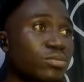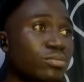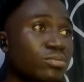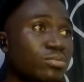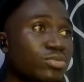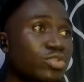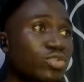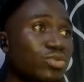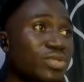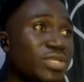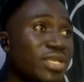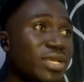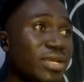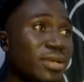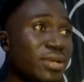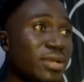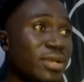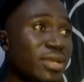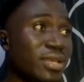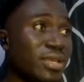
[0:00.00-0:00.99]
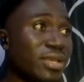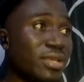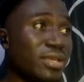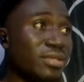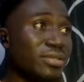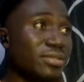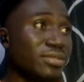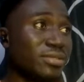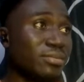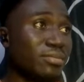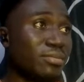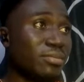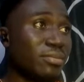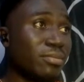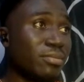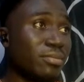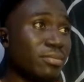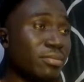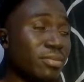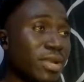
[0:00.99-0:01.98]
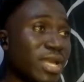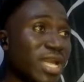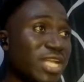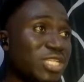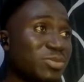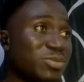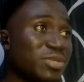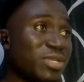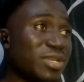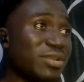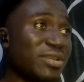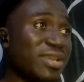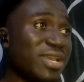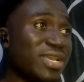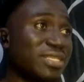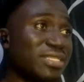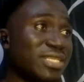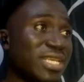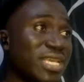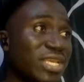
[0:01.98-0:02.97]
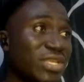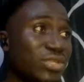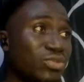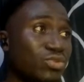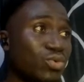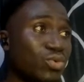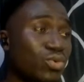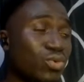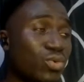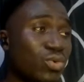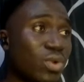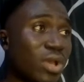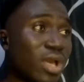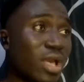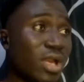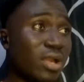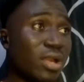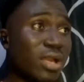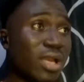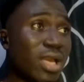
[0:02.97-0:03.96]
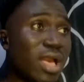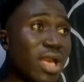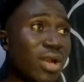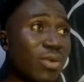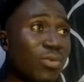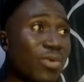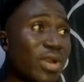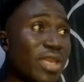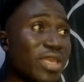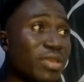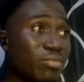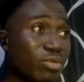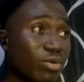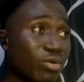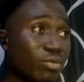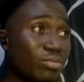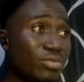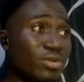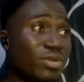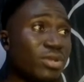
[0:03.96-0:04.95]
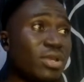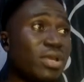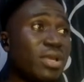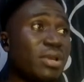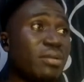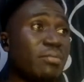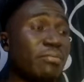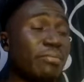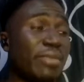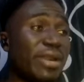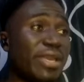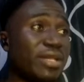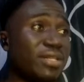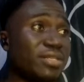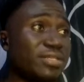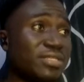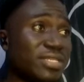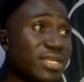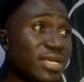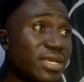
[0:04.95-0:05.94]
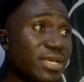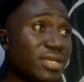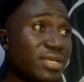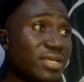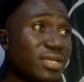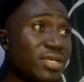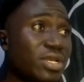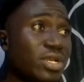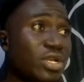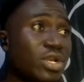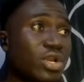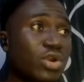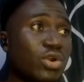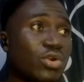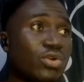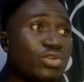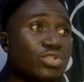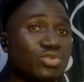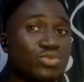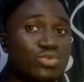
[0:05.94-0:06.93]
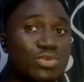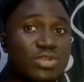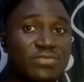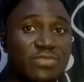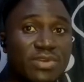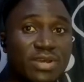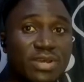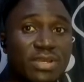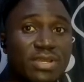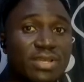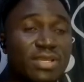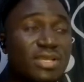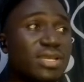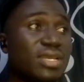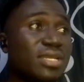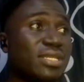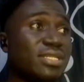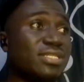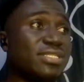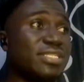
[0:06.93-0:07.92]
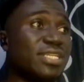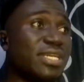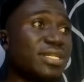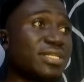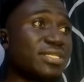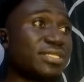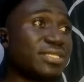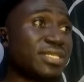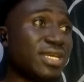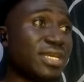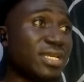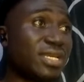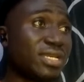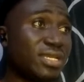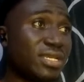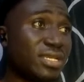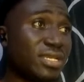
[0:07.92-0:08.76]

So the catchment area is Edo, Akwa Ibom, Bayelsa, Cross River, Delta,